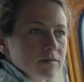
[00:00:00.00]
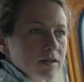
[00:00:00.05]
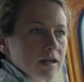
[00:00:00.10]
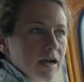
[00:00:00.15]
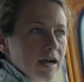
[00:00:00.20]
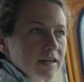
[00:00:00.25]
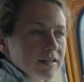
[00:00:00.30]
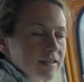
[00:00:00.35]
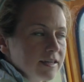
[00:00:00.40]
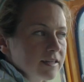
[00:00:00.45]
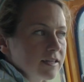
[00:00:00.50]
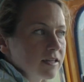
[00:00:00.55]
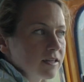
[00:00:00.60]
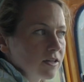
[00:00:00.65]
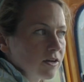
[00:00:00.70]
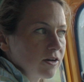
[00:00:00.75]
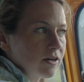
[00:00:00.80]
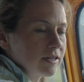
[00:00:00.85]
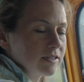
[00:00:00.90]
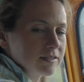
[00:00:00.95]
I think that
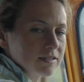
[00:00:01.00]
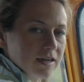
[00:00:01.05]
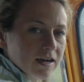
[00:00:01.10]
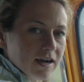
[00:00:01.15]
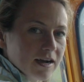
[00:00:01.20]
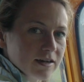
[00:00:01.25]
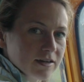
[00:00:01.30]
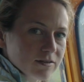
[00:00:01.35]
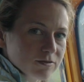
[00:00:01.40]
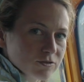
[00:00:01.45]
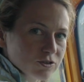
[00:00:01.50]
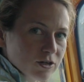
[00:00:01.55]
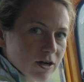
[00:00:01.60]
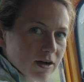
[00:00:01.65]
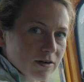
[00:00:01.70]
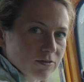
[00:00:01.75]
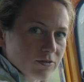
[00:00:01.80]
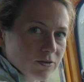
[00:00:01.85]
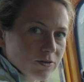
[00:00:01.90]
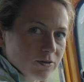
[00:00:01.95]
there is a kind of
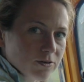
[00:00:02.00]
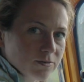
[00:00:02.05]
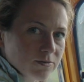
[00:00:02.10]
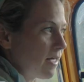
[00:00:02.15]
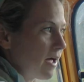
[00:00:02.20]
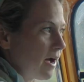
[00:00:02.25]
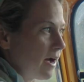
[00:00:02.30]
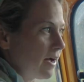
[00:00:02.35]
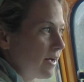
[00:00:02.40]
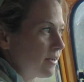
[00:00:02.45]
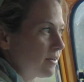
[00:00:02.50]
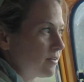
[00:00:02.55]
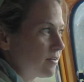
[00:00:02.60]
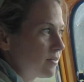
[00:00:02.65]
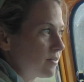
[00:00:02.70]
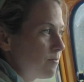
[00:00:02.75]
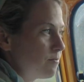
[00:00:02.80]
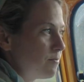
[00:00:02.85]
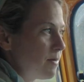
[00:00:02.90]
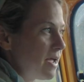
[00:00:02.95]
travel that
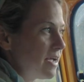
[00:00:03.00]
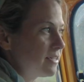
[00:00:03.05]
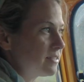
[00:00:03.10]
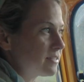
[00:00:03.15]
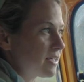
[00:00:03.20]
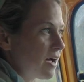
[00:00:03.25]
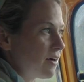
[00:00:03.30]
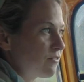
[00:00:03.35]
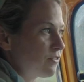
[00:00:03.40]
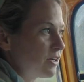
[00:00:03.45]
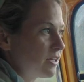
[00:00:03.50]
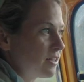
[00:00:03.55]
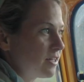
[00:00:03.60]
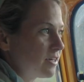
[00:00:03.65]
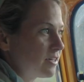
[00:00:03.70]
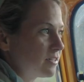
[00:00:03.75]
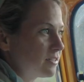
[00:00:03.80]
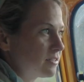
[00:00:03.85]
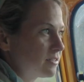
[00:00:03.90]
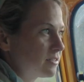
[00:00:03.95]
makes
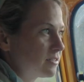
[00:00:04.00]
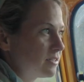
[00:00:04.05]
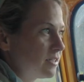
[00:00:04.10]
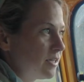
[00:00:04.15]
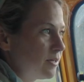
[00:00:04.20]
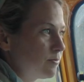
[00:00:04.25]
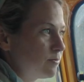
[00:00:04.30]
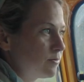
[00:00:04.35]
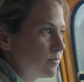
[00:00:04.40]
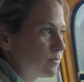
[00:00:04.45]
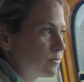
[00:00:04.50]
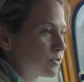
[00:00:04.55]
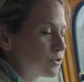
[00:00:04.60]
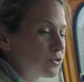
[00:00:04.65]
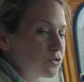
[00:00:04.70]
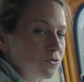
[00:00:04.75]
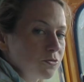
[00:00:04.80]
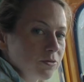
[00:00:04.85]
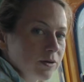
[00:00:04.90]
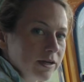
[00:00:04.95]
everything seem
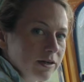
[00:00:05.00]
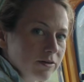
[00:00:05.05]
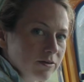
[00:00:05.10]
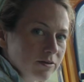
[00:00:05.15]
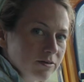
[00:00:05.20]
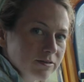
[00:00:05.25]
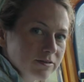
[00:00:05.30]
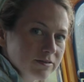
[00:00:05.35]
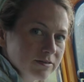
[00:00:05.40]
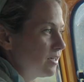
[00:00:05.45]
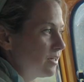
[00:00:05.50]
surreal.